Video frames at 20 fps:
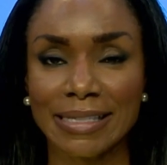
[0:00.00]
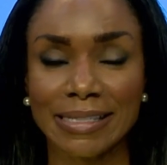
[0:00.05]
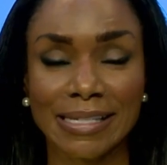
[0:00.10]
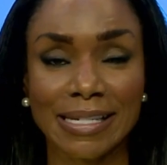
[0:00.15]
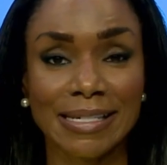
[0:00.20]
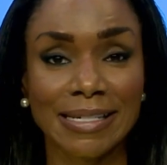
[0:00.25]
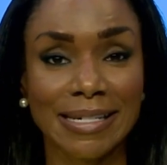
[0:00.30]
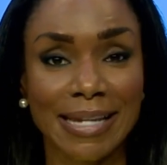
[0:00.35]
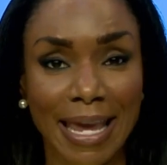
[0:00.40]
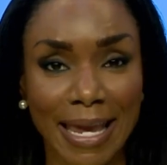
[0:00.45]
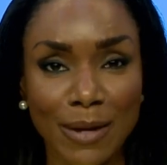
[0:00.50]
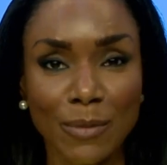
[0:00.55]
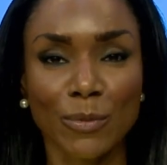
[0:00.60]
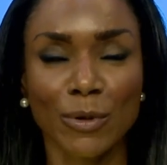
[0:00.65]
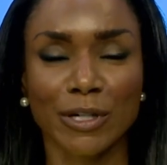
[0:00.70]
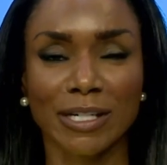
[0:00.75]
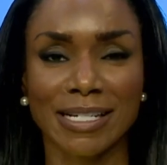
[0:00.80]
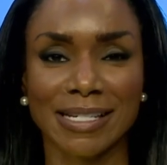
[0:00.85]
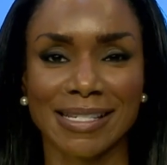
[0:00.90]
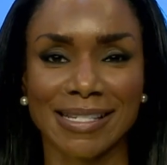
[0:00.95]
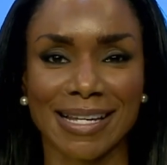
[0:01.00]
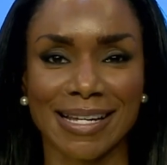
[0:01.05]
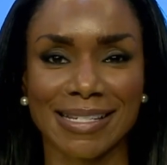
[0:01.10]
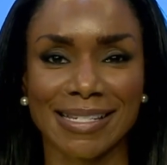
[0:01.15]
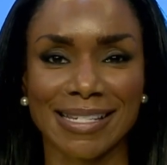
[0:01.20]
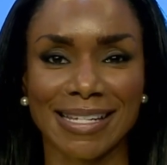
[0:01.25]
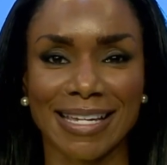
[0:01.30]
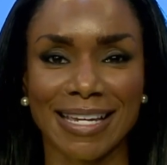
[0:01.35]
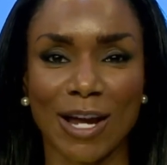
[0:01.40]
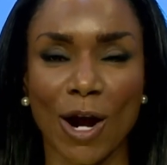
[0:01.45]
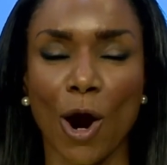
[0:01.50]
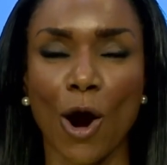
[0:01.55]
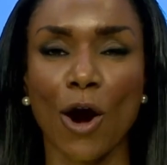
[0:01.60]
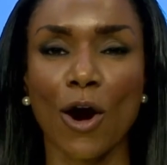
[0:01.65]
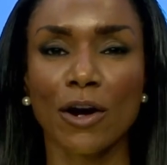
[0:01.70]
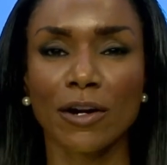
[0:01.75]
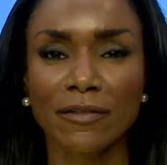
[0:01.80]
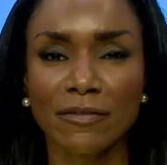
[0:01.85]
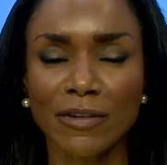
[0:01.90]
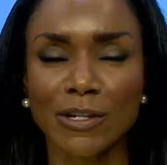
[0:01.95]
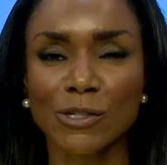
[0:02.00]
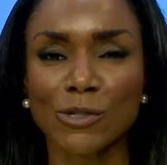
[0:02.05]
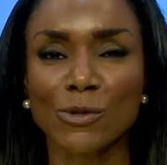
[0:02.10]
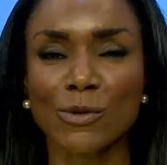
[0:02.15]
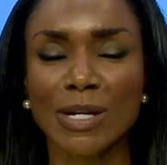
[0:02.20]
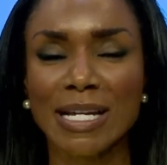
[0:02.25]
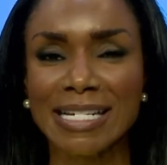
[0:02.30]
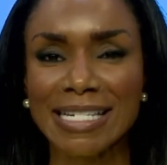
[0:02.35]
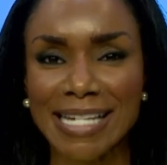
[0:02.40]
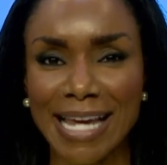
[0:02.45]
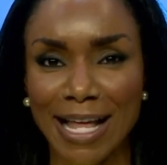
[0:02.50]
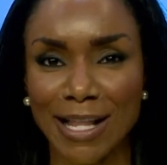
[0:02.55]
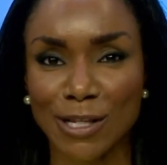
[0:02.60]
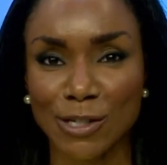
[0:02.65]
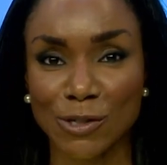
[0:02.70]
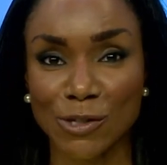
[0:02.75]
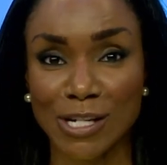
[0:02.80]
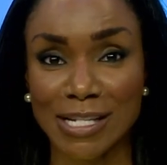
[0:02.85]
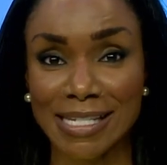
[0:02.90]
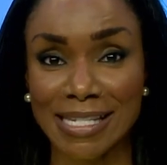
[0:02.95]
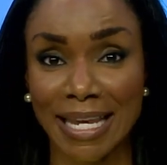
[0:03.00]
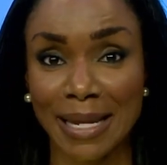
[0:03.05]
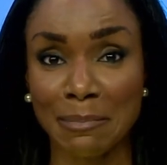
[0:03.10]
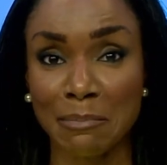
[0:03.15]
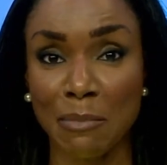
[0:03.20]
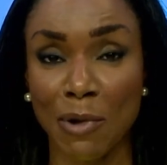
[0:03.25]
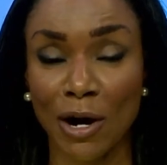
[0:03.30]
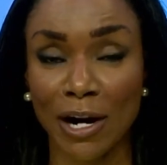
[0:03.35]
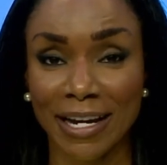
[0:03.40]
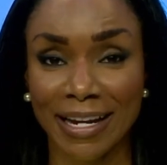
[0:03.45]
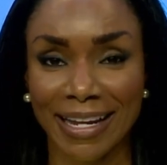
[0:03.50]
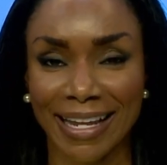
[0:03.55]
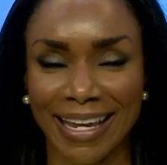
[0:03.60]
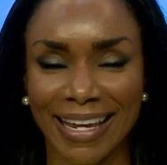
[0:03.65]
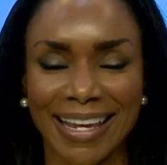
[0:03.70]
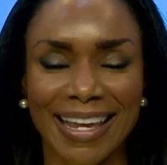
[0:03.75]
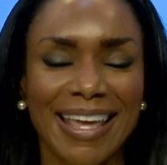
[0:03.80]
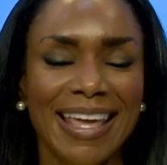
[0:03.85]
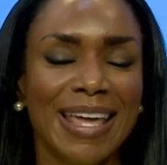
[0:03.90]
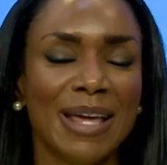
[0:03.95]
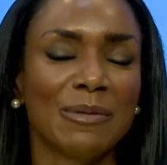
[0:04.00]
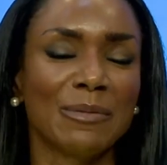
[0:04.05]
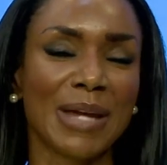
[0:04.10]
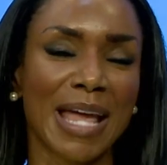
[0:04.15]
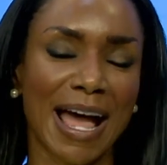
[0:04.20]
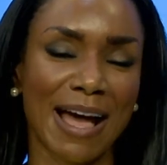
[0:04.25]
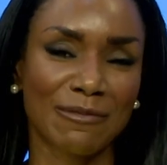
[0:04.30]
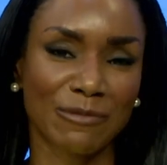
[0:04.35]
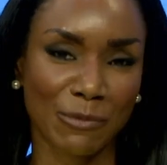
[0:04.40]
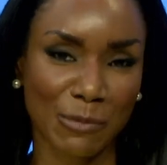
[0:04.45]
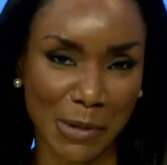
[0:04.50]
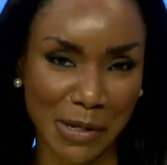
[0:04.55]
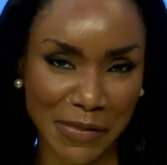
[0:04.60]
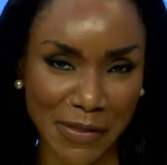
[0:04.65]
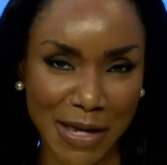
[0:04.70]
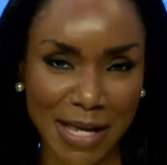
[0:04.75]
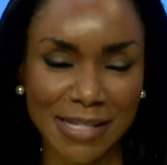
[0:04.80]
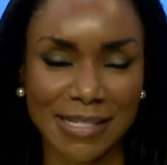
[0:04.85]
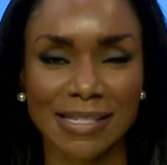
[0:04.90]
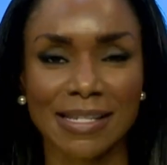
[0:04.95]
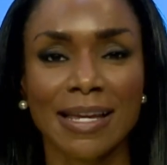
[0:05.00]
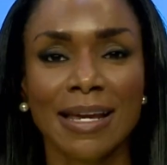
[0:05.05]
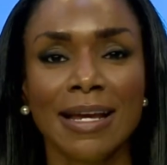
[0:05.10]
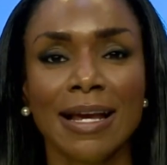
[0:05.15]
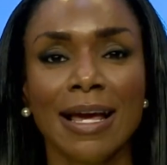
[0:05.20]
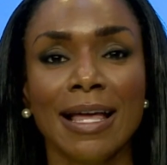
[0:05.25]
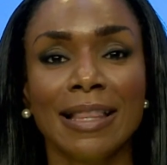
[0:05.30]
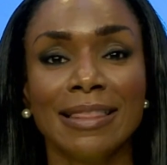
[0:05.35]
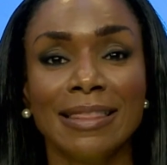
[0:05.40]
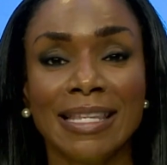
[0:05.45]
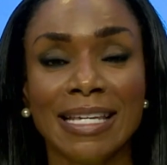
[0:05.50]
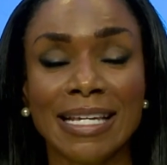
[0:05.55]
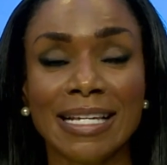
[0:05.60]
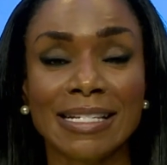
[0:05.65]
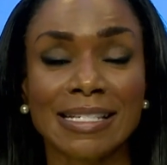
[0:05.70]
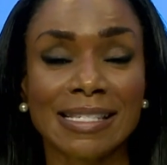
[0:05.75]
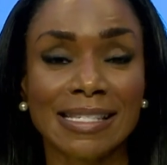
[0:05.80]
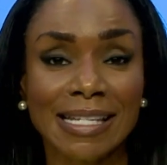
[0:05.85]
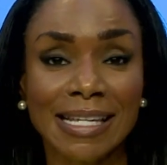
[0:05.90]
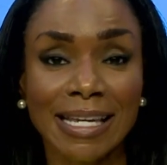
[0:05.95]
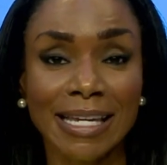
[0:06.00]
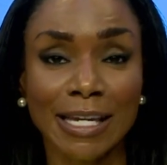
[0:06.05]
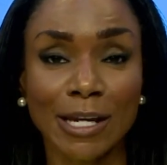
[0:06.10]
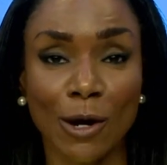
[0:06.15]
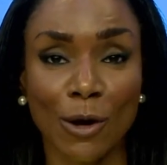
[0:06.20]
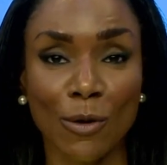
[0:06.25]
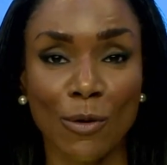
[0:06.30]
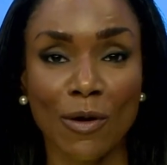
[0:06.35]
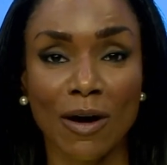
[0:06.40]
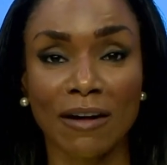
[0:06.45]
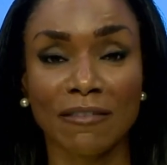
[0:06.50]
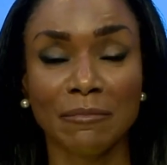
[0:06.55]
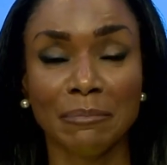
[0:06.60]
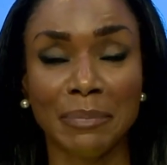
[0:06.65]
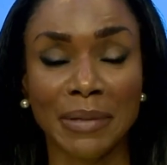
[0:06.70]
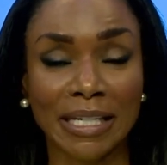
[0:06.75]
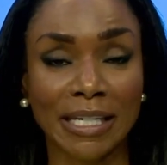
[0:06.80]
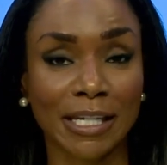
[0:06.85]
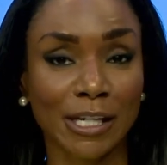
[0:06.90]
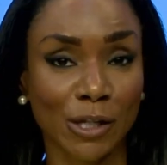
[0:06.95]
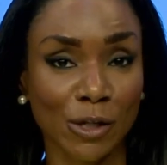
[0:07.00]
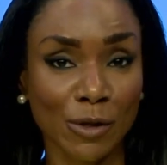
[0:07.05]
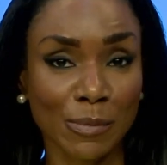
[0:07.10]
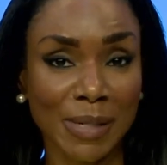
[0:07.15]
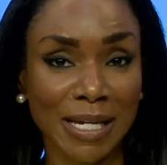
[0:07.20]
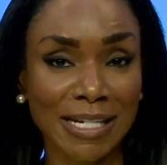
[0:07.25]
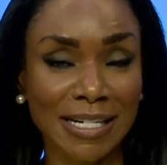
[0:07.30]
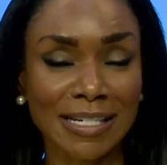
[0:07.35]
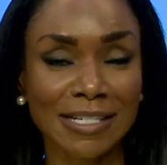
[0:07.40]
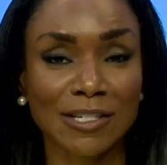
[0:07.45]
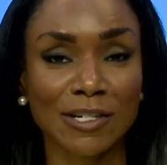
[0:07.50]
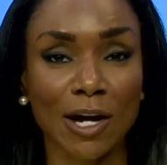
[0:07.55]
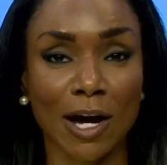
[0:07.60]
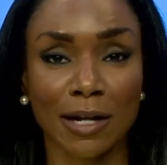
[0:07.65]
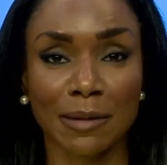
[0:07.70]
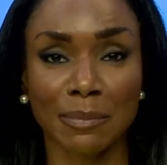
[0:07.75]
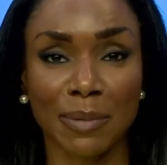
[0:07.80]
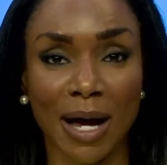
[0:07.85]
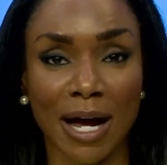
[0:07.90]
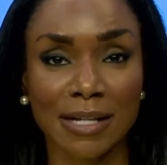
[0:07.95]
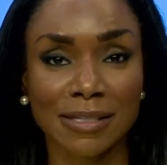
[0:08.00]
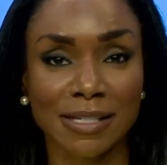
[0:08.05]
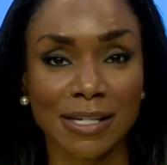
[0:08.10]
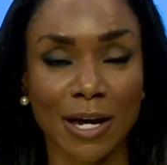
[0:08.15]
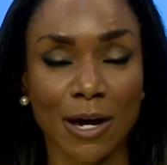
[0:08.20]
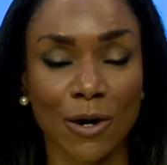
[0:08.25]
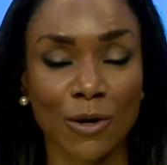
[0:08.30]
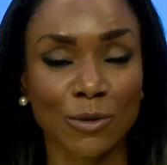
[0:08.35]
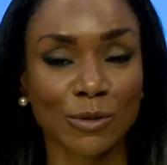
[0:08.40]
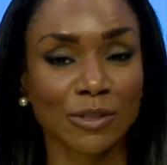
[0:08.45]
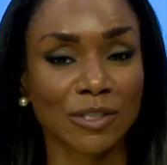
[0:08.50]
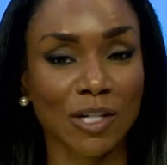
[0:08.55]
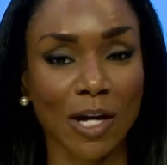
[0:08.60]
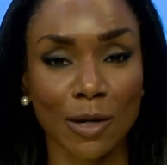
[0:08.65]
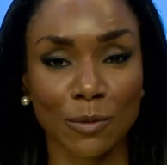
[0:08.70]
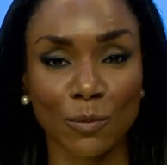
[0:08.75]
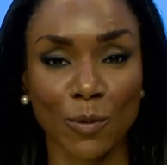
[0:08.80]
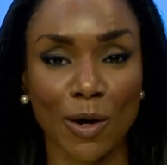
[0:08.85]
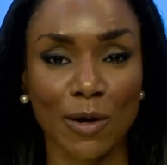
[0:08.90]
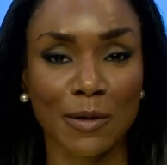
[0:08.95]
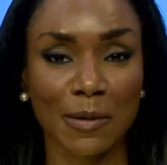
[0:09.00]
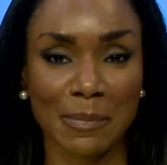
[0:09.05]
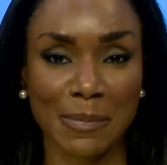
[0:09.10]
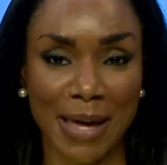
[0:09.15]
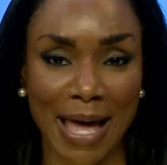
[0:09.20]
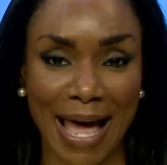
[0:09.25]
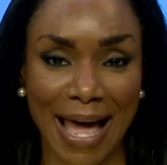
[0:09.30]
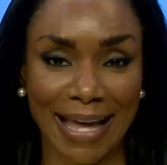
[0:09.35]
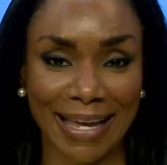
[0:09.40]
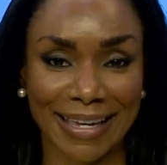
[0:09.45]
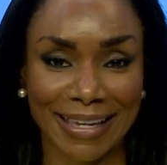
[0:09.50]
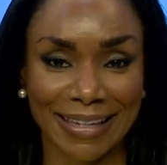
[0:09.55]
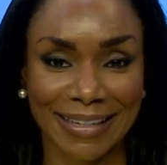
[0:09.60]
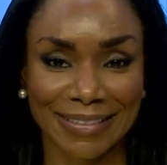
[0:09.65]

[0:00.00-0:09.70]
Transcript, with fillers: today we're discussing artificial intelligence in marketing. We have with us the CEO of Be Human, Don Bosco. Don, welcome back.